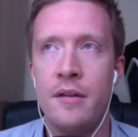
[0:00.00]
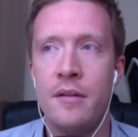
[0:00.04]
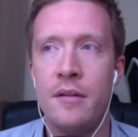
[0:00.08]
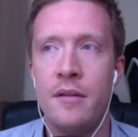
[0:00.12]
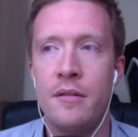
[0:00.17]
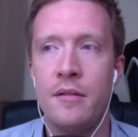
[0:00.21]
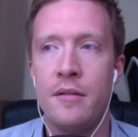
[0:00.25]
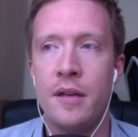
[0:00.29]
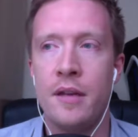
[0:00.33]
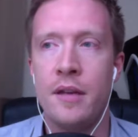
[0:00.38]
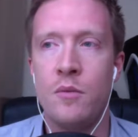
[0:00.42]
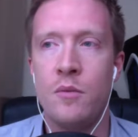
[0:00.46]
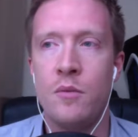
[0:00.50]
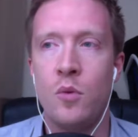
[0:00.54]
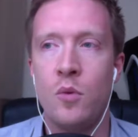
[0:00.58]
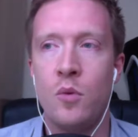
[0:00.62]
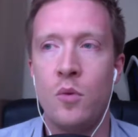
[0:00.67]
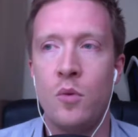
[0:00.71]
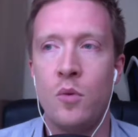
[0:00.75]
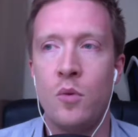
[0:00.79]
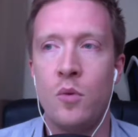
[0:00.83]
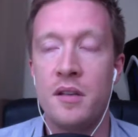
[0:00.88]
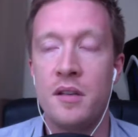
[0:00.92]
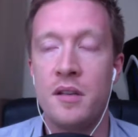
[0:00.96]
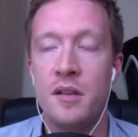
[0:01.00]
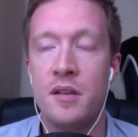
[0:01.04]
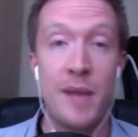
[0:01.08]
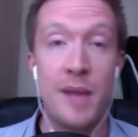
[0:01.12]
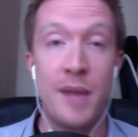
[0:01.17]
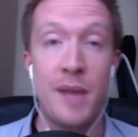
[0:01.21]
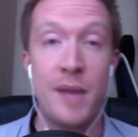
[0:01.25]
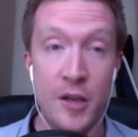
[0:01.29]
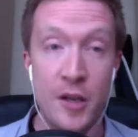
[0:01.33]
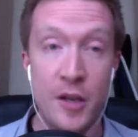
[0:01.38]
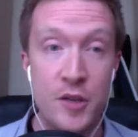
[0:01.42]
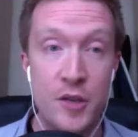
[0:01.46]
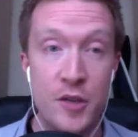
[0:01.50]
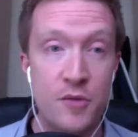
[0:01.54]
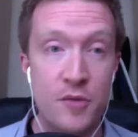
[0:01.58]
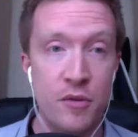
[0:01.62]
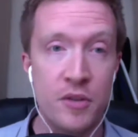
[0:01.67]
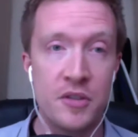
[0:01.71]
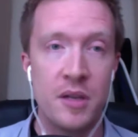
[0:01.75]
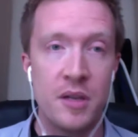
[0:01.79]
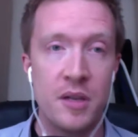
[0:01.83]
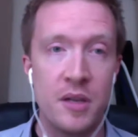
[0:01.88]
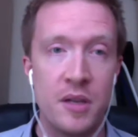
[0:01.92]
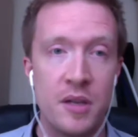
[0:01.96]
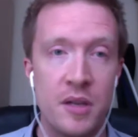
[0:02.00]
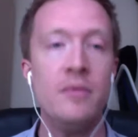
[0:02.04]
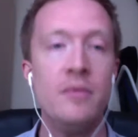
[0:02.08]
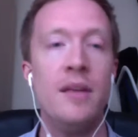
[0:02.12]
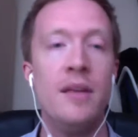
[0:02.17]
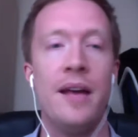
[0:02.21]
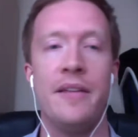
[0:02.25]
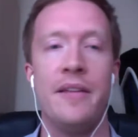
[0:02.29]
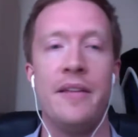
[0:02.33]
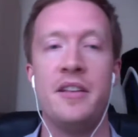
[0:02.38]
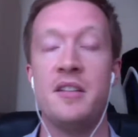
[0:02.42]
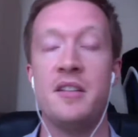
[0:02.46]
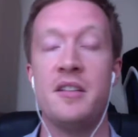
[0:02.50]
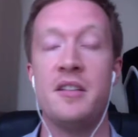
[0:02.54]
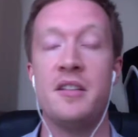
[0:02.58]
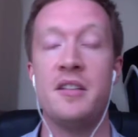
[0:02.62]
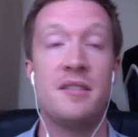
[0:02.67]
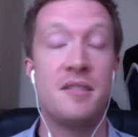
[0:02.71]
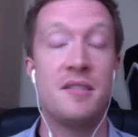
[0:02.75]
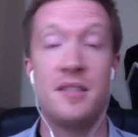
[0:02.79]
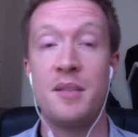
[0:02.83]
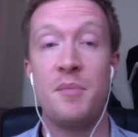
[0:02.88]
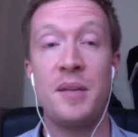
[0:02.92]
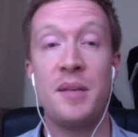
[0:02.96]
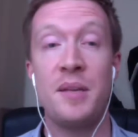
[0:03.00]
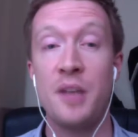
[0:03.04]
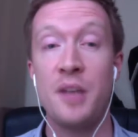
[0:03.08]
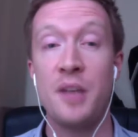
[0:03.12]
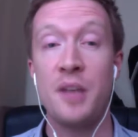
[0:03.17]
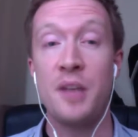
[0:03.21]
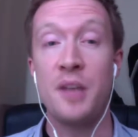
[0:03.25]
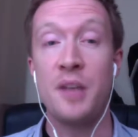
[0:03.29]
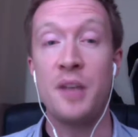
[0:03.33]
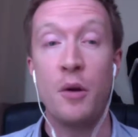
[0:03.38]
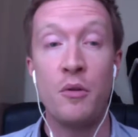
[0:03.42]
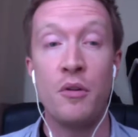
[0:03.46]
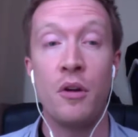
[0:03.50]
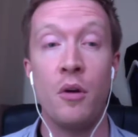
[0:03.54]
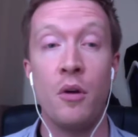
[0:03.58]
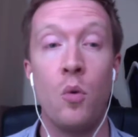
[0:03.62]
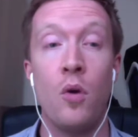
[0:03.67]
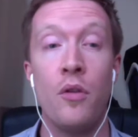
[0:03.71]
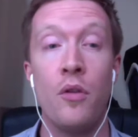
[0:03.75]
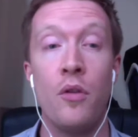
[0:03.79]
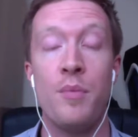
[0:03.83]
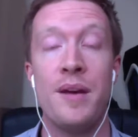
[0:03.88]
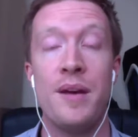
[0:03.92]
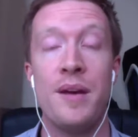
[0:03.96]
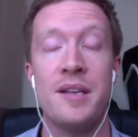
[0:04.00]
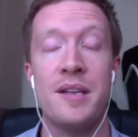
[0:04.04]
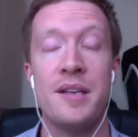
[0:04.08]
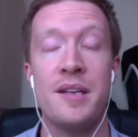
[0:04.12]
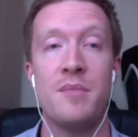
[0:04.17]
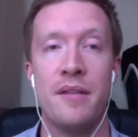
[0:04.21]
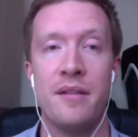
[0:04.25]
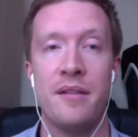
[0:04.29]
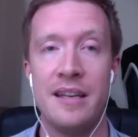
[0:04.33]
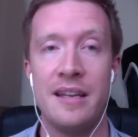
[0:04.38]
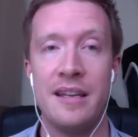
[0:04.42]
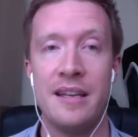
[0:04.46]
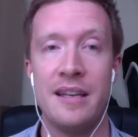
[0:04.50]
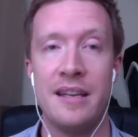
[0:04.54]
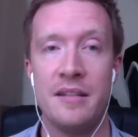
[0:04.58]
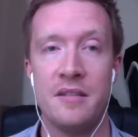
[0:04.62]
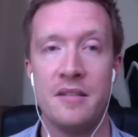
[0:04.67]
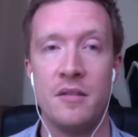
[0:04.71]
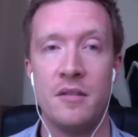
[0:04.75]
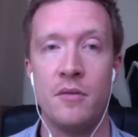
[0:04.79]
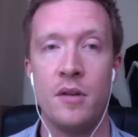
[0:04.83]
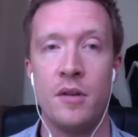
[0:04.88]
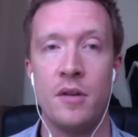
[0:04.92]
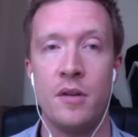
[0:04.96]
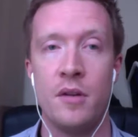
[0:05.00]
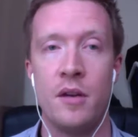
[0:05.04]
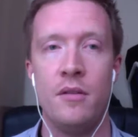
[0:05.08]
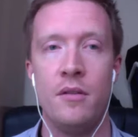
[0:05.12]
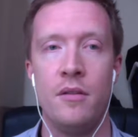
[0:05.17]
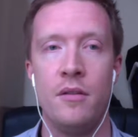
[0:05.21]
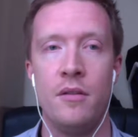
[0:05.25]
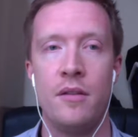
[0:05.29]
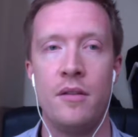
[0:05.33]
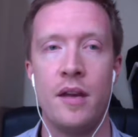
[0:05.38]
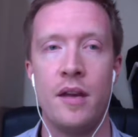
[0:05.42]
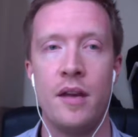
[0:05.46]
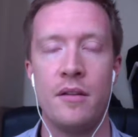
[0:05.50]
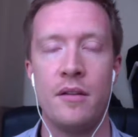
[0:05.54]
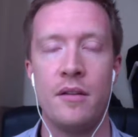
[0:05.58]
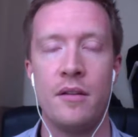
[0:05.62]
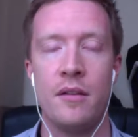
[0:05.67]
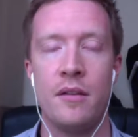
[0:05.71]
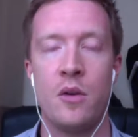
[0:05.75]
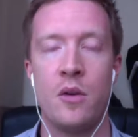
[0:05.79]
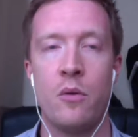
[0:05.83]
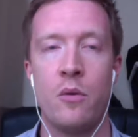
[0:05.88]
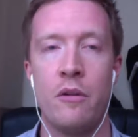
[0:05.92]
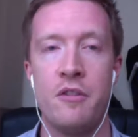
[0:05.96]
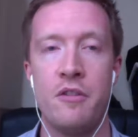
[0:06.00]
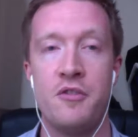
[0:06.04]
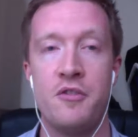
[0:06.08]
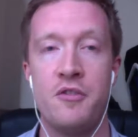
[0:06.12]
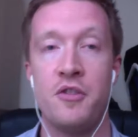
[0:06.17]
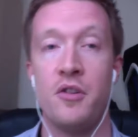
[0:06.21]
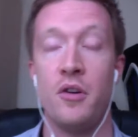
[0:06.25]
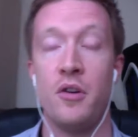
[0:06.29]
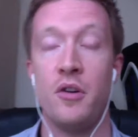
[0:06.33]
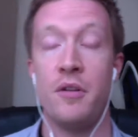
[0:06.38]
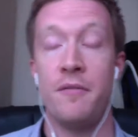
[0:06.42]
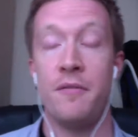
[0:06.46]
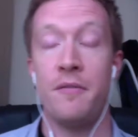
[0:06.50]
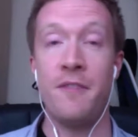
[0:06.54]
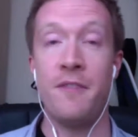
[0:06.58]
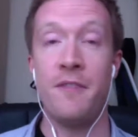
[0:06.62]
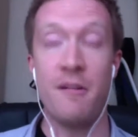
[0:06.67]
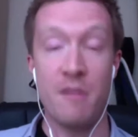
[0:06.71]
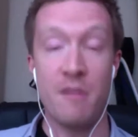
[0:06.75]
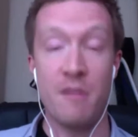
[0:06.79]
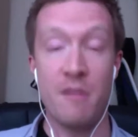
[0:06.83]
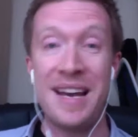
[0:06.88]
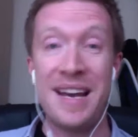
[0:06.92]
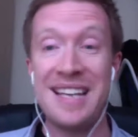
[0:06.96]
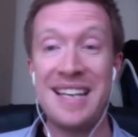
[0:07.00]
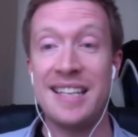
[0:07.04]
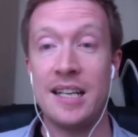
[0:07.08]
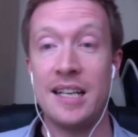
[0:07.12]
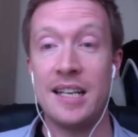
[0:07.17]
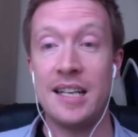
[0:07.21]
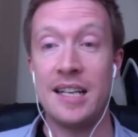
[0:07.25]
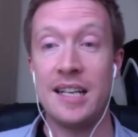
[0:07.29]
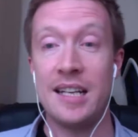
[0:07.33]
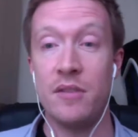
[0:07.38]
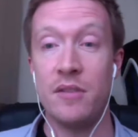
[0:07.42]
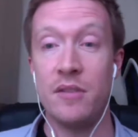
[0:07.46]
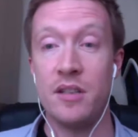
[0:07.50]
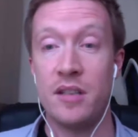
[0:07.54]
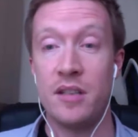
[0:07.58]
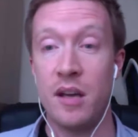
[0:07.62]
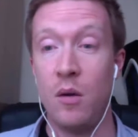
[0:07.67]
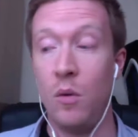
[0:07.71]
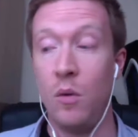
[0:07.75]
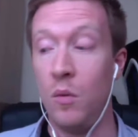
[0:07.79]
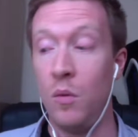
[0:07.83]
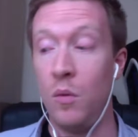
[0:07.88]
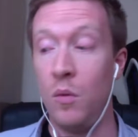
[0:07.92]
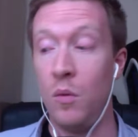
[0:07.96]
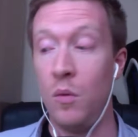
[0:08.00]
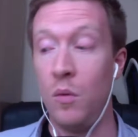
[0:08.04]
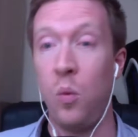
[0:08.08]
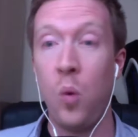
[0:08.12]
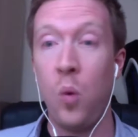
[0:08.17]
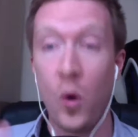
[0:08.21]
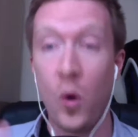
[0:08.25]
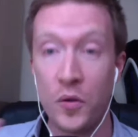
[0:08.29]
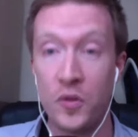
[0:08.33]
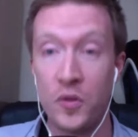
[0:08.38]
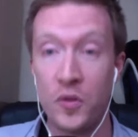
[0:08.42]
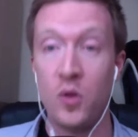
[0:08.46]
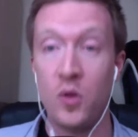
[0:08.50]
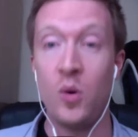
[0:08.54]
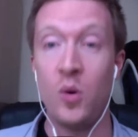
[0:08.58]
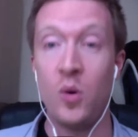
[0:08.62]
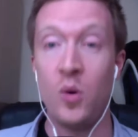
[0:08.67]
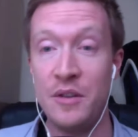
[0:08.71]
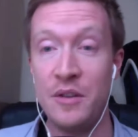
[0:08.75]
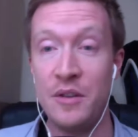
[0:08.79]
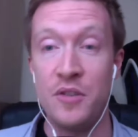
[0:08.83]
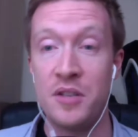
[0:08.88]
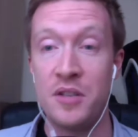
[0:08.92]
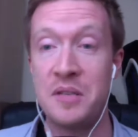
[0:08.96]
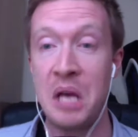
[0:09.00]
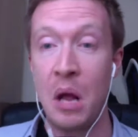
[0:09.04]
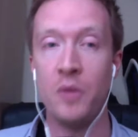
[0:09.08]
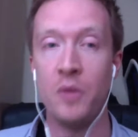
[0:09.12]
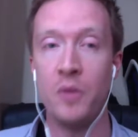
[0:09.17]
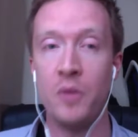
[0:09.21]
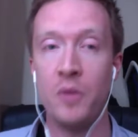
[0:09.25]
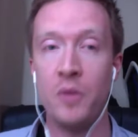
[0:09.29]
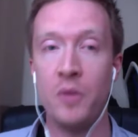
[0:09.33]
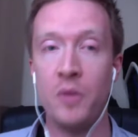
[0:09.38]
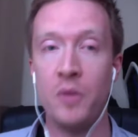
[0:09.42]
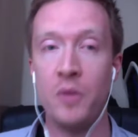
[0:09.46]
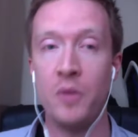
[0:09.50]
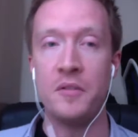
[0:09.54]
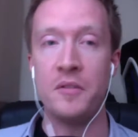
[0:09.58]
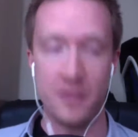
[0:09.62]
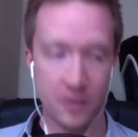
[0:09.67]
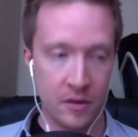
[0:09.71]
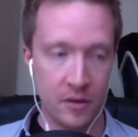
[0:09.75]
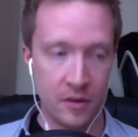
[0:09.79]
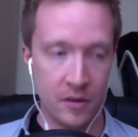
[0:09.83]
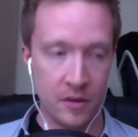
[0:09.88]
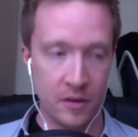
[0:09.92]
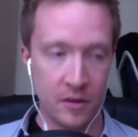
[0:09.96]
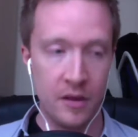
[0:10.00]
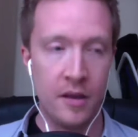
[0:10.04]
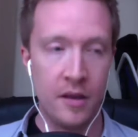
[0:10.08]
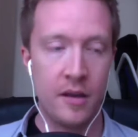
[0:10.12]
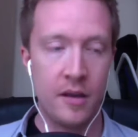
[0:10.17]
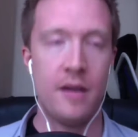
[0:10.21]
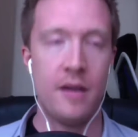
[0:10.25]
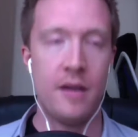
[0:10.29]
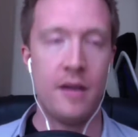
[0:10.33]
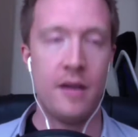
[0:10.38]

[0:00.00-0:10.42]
They want to learn Spanish, for example, and they just simply don't know what the best method is. So their question on a very basic level is, okay, what do I do? Just tell me what to do every